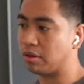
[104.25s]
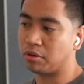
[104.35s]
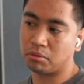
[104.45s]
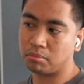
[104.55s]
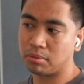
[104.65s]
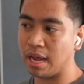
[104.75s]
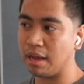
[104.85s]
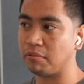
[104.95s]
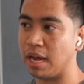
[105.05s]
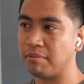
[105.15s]
I don't know,
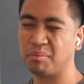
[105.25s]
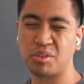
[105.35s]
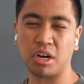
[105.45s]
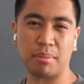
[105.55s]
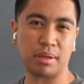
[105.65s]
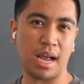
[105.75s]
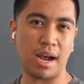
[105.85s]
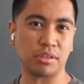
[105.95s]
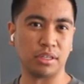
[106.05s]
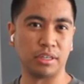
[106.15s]
have, have them talk about the
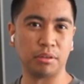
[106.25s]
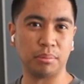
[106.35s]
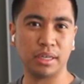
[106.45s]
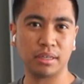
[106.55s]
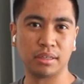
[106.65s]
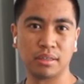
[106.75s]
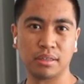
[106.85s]
house a little bit.